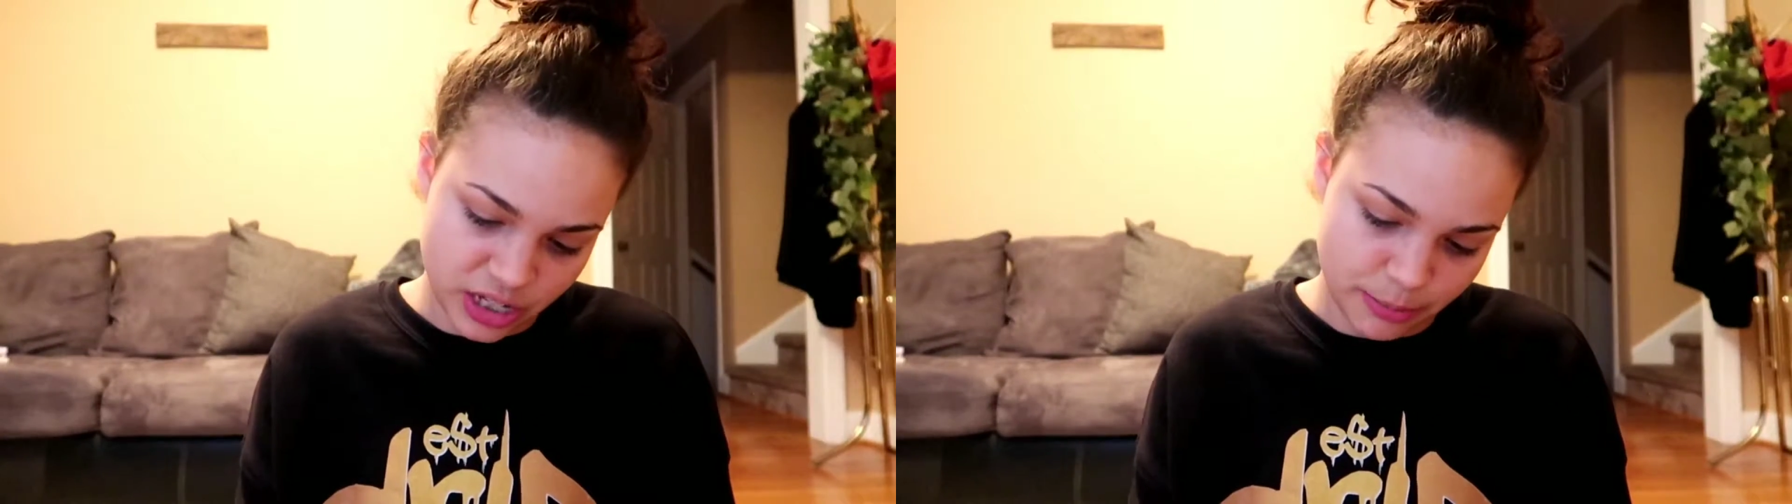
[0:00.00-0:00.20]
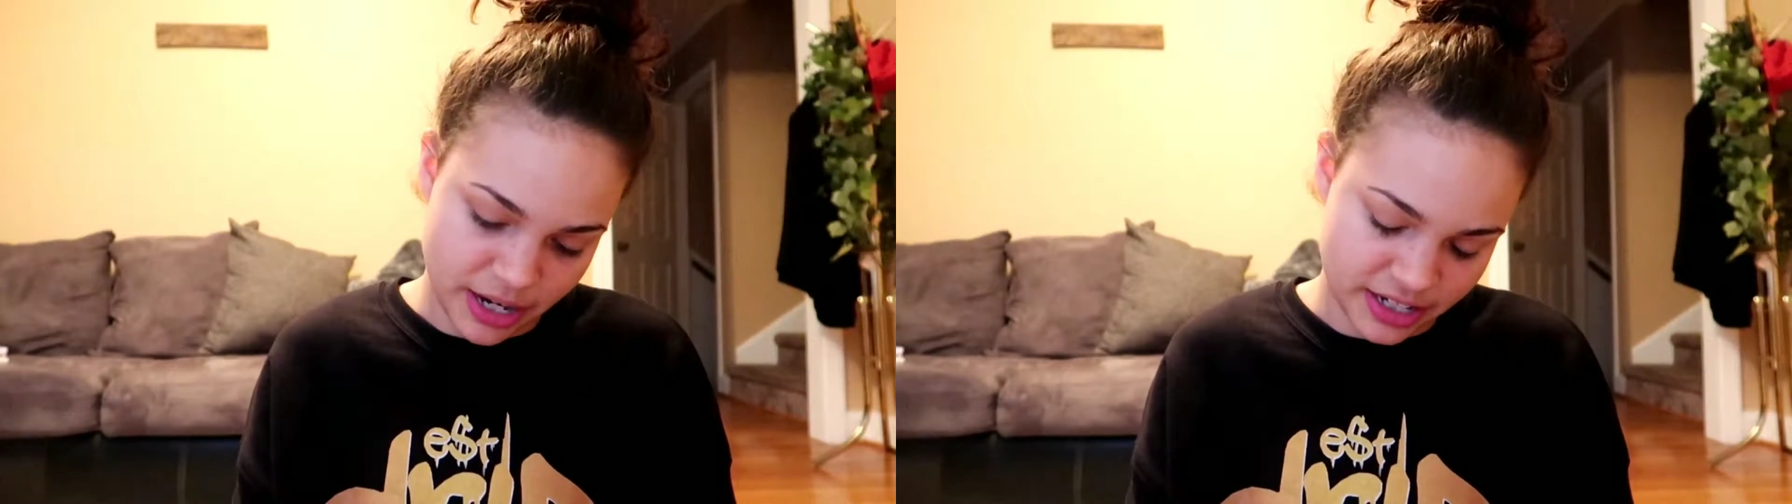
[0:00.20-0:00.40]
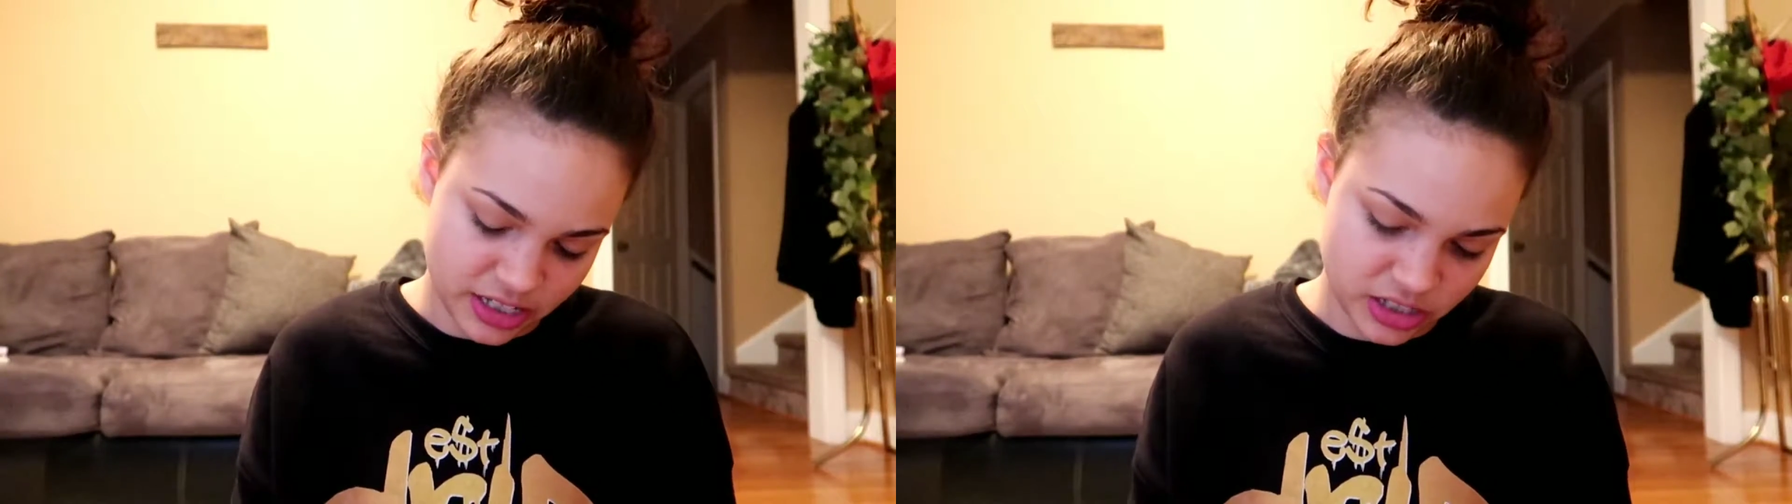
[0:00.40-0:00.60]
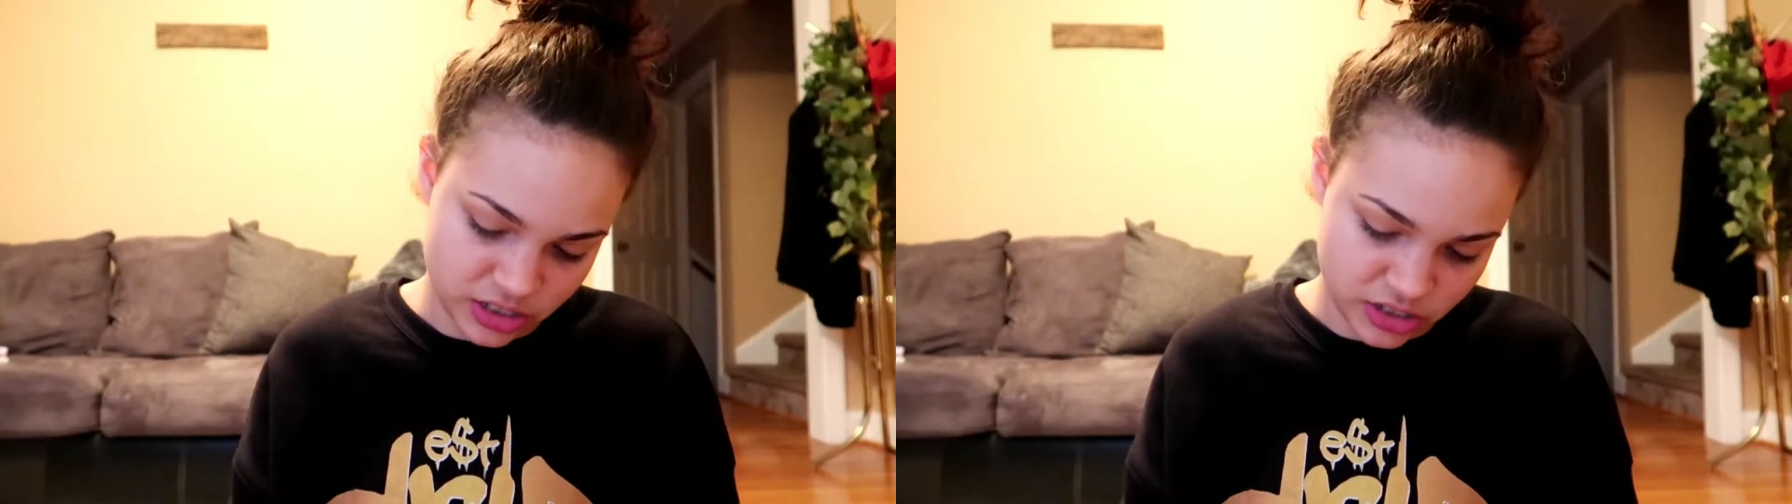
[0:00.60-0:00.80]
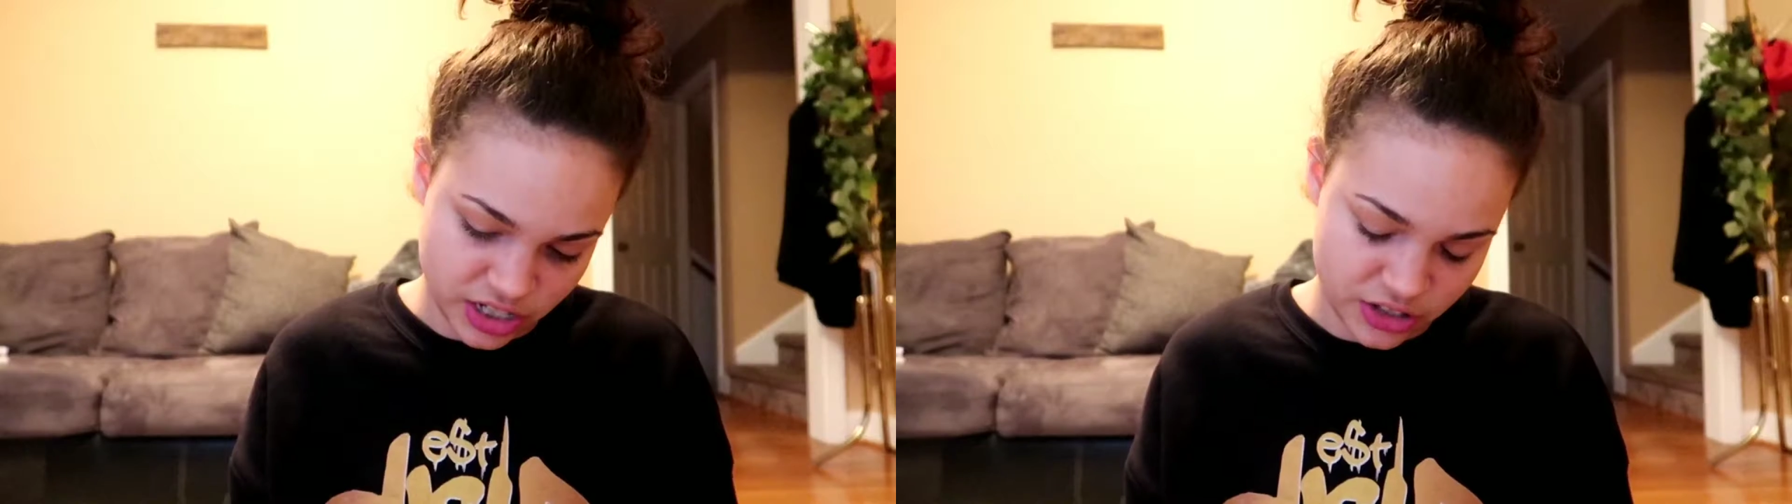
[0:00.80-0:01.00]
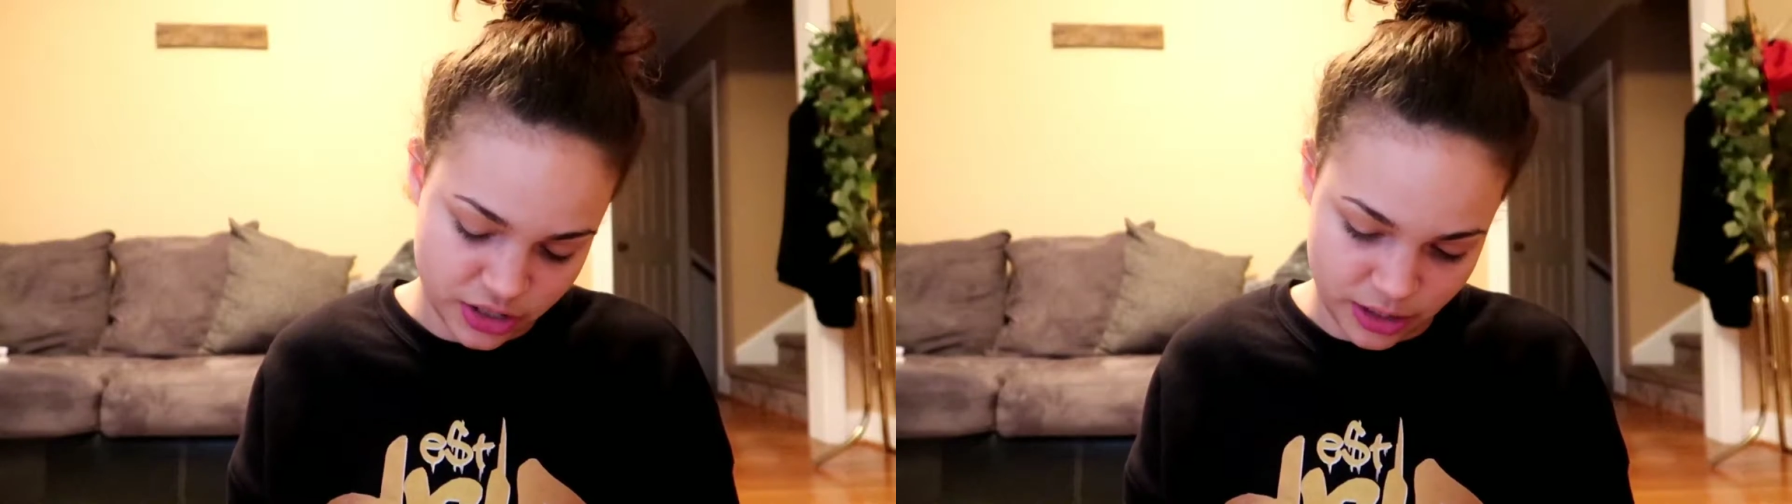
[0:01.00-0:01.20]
to get back in the container,